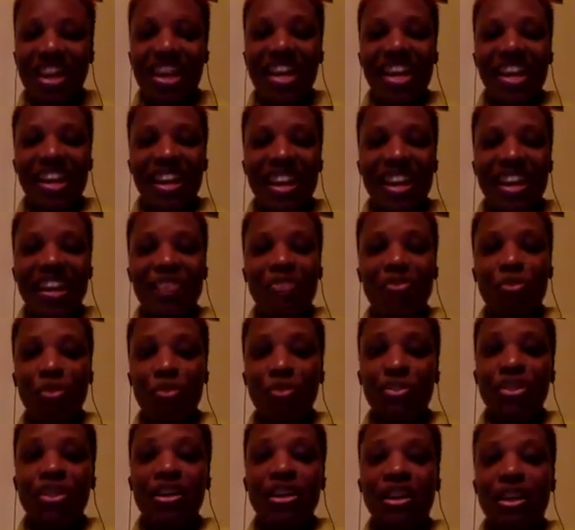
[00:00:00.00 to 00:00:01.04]
Like move
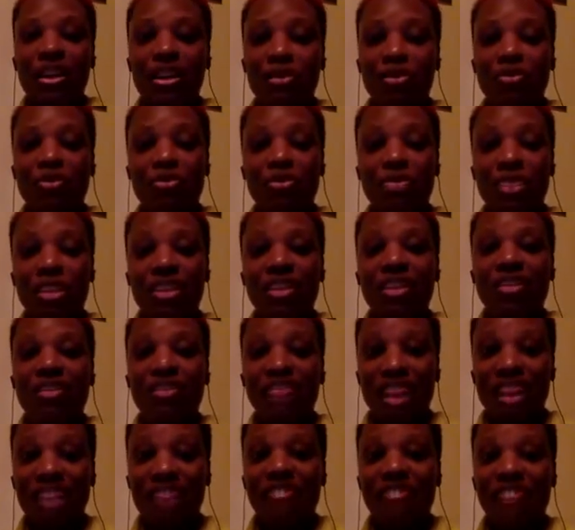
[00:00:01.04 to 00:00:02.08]
take off
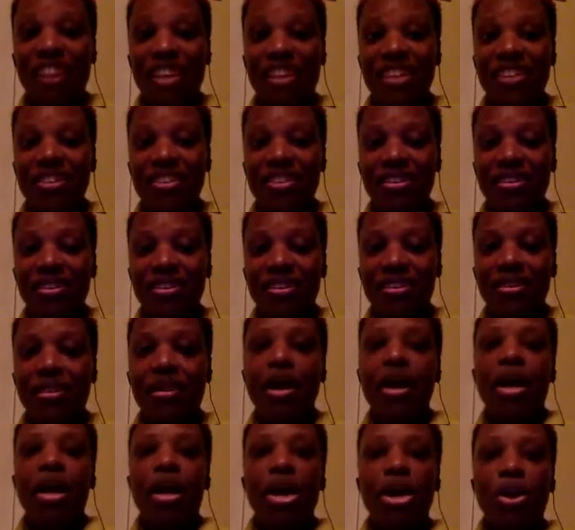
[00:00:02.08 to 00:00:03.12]
like flying saucer.
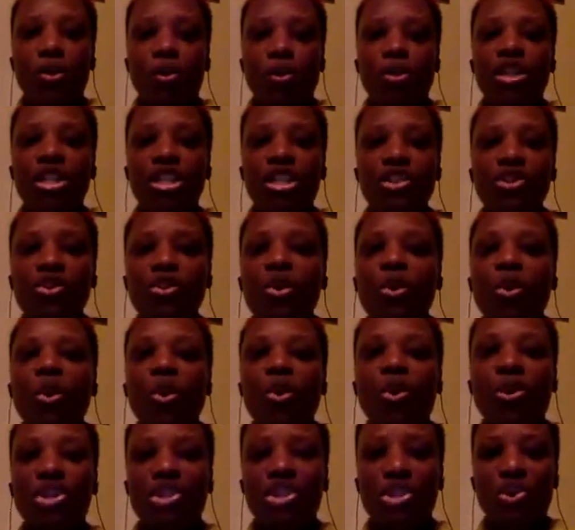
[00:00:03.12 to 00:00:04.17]
It was no
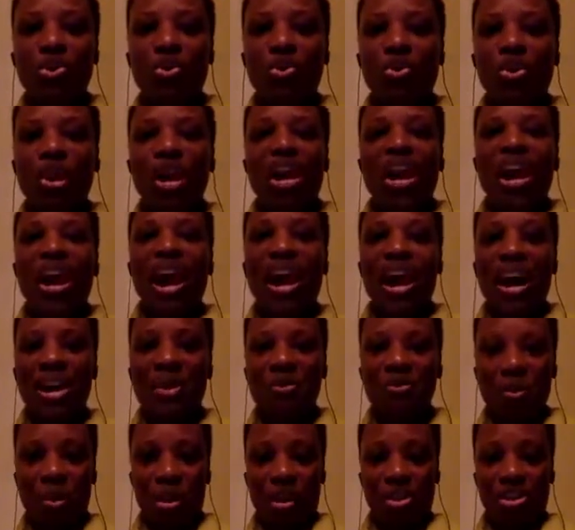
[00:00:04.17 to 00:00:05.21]
joke. I
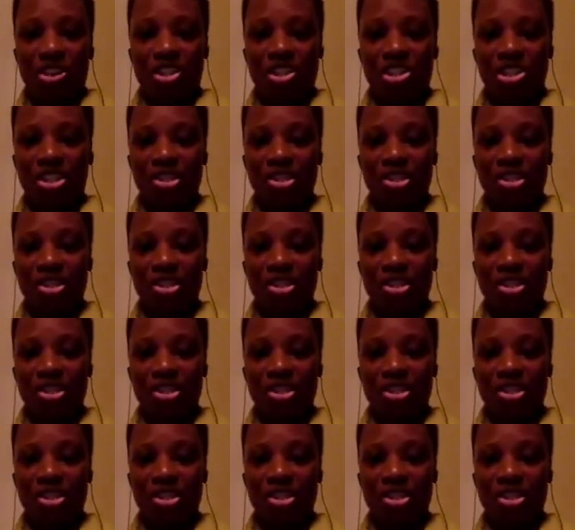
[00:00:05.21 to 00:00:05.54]
watched